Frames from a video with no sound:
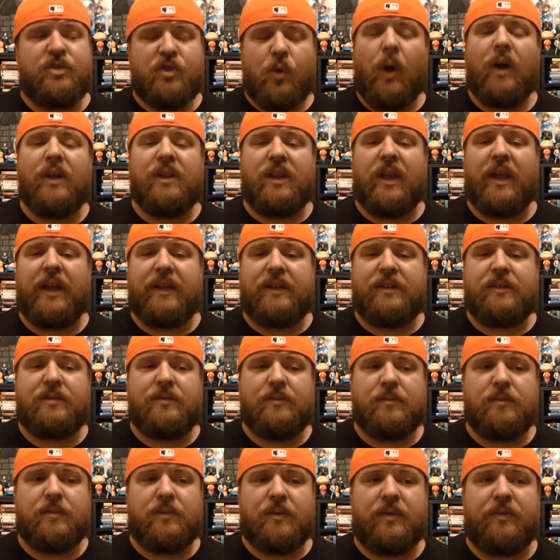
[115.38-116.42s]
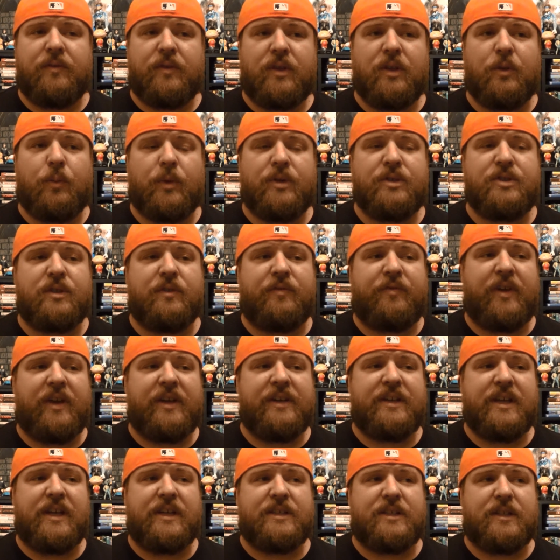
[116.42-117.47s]
So I liked the, the original
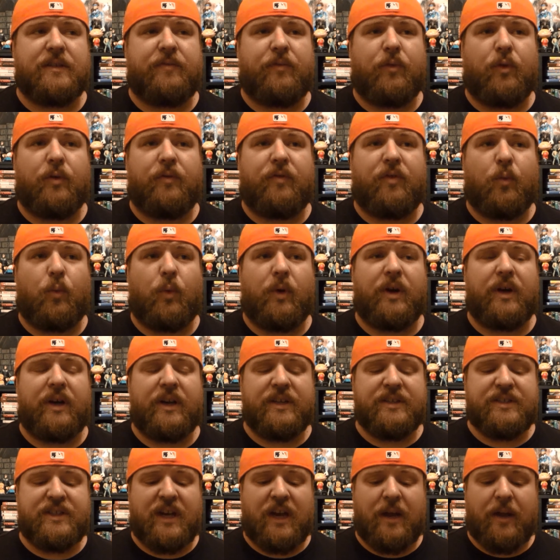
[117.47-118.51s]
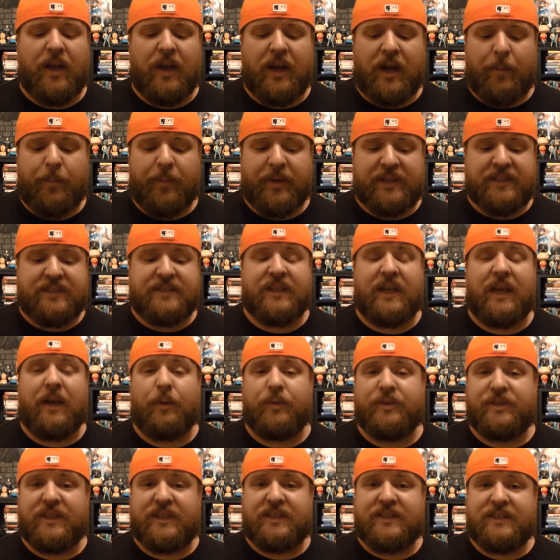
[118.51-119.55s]
Fantastic Four for what it is, and I and I'm ex- I
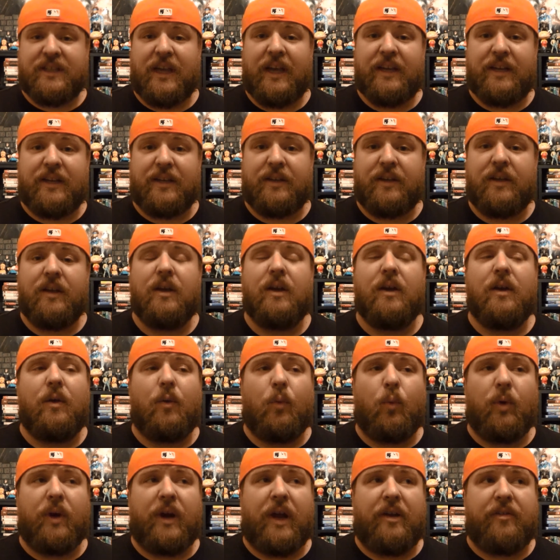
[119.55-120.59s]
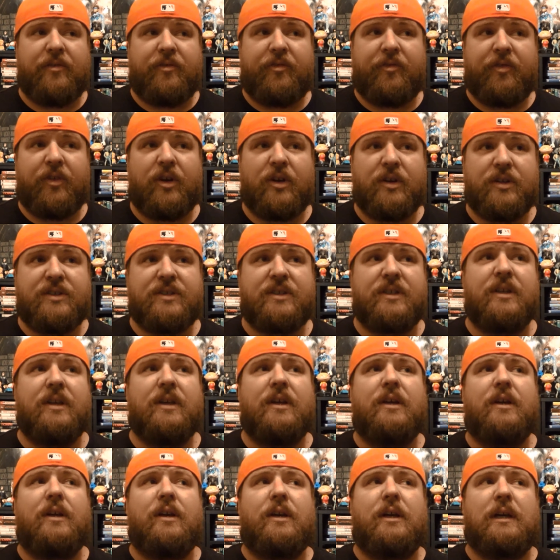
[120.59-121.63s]
was excited when I first
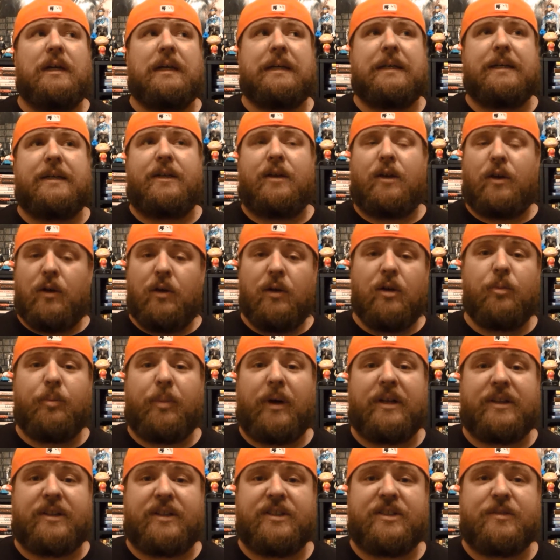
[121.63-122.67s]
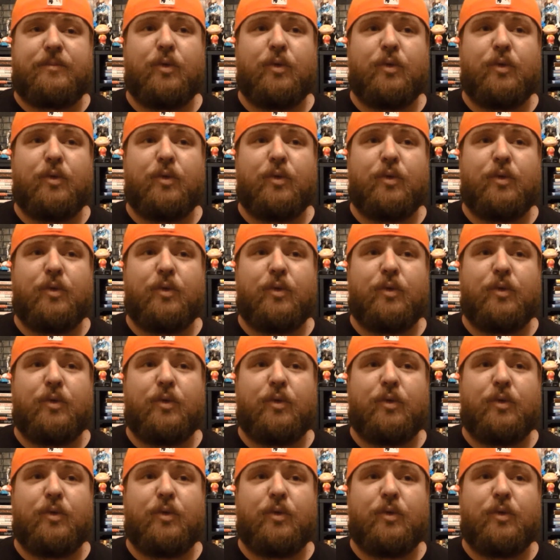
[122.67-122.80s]
uh, heard about